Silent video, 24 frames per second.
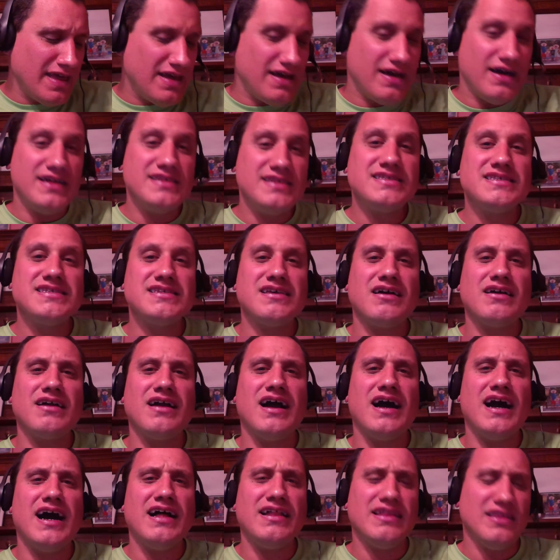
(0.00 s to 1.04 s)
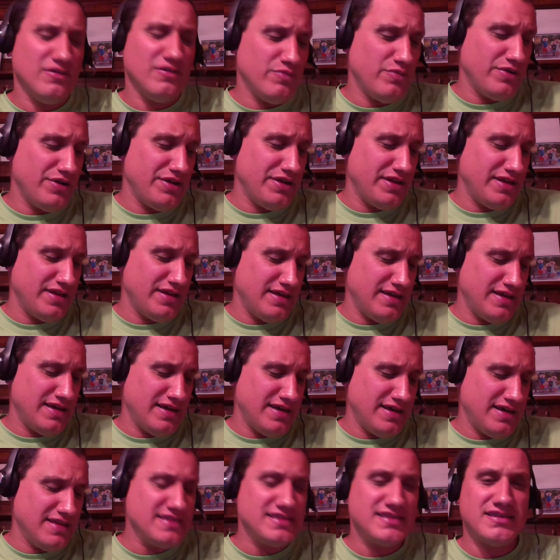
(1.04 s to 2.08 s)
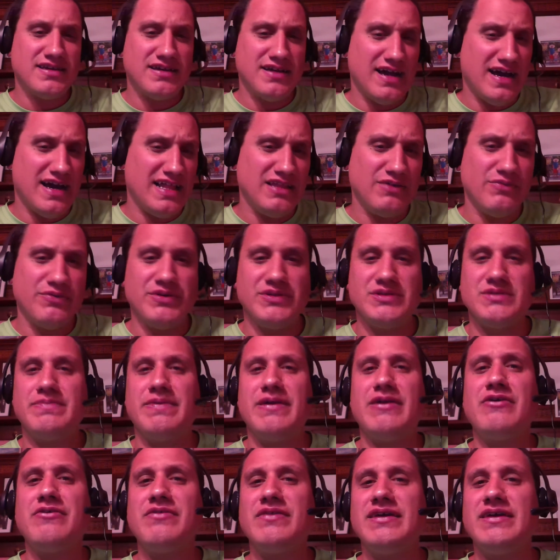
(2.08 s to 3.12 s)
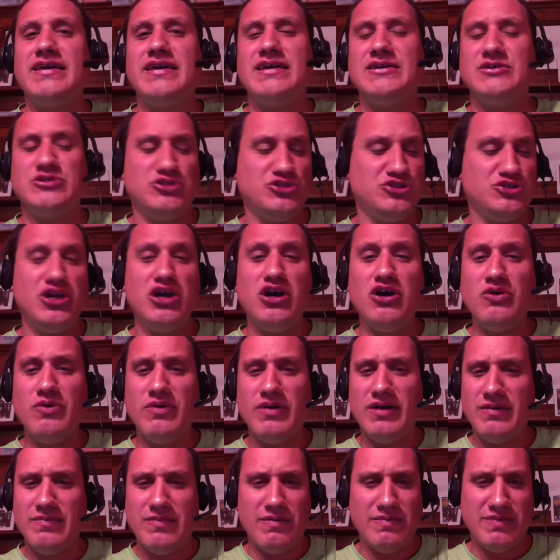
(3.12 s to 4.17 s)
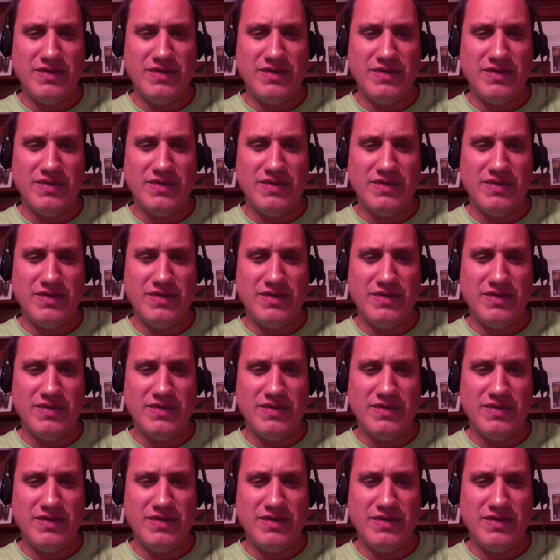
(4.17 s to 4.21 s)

Unsung Hollywood. Unsung Hollywood is apparently a show.